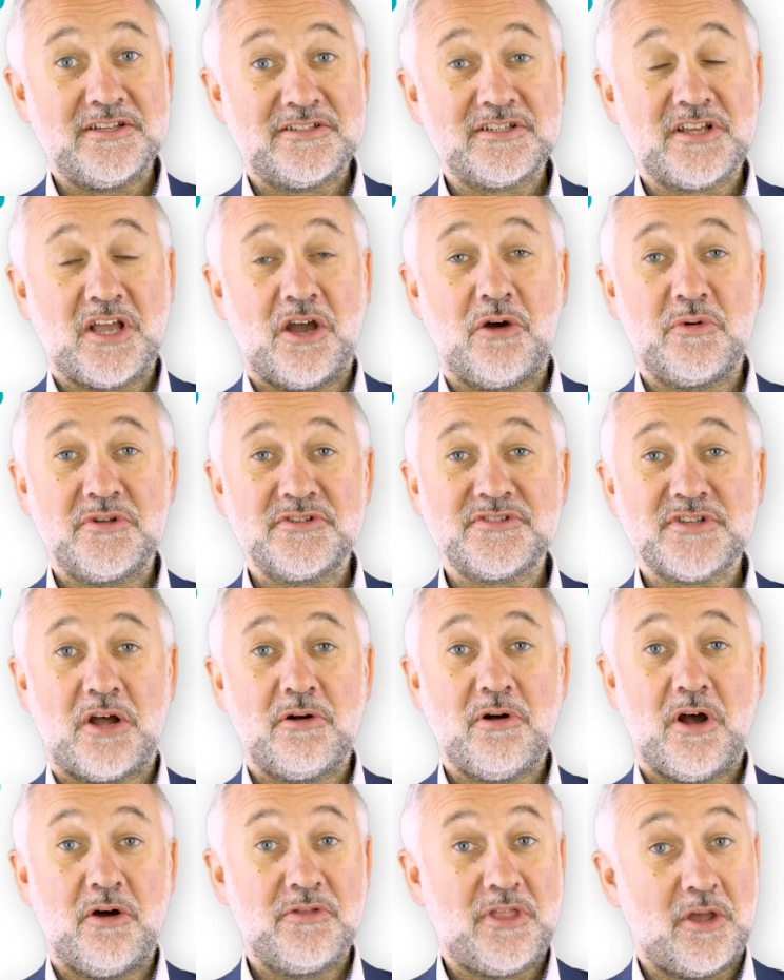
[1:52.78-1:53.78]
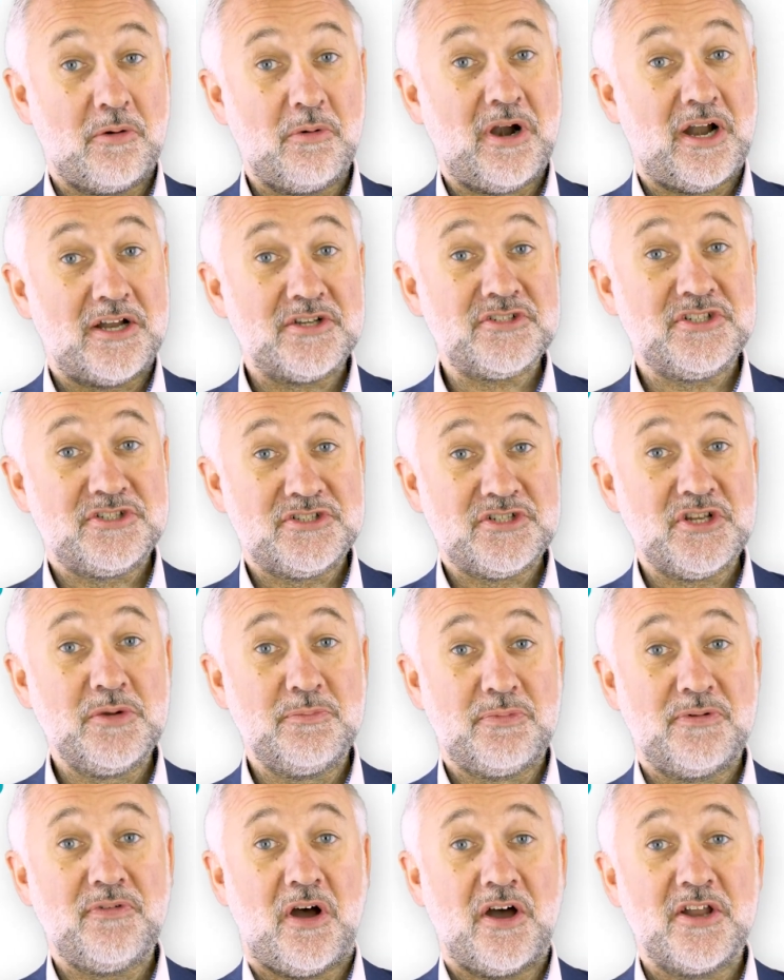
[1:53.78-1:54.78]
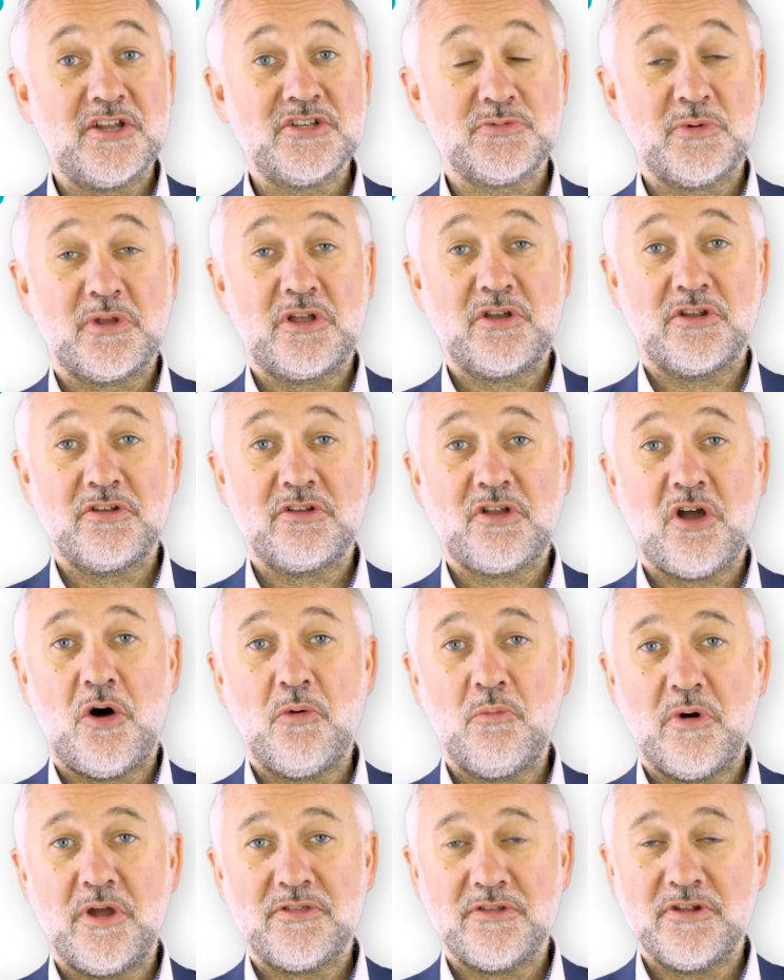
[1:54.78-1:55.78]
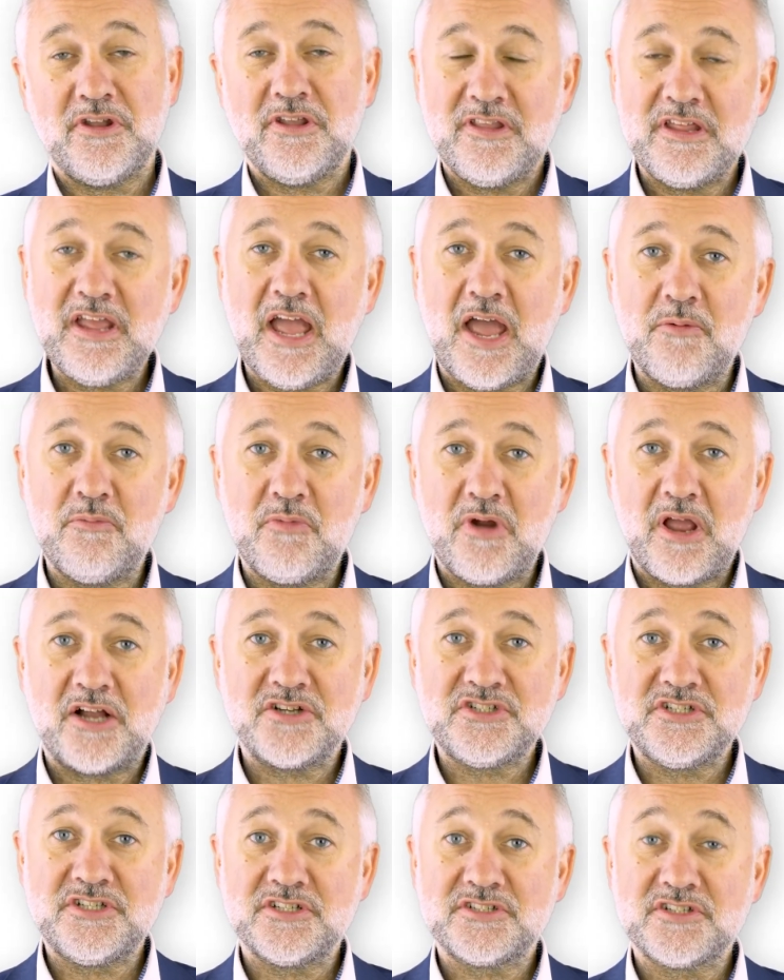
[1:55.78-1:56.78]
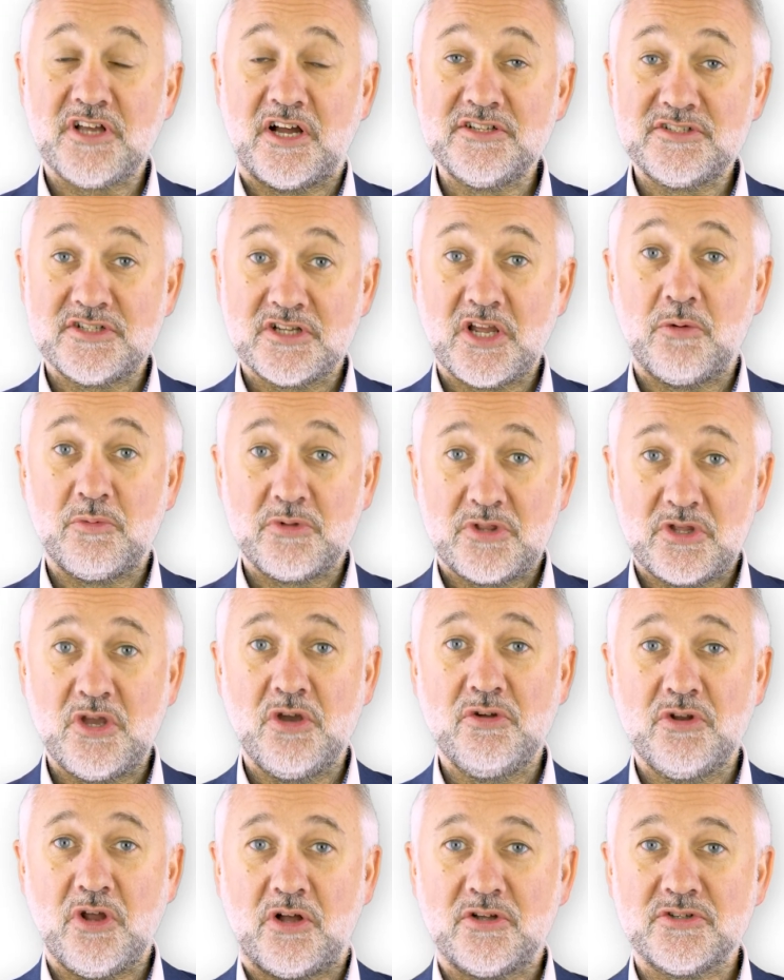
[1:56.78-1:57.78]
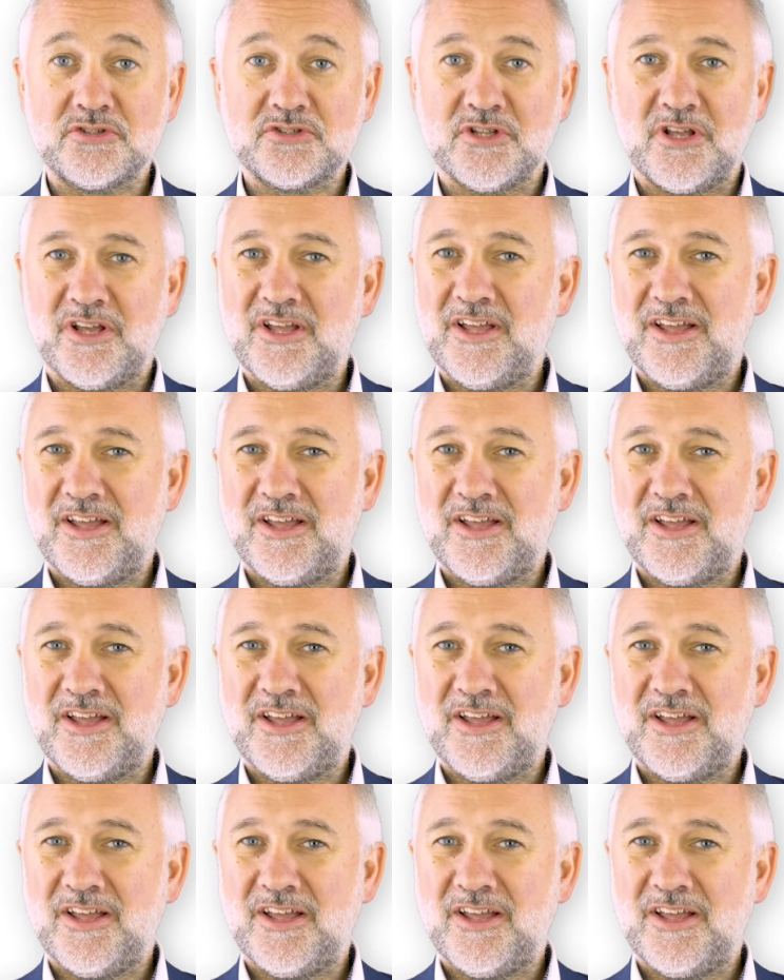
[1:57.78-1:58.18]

to go with Zoho, there were actually two providers we could have gone with, and in the end we actually decided to go with Kudos.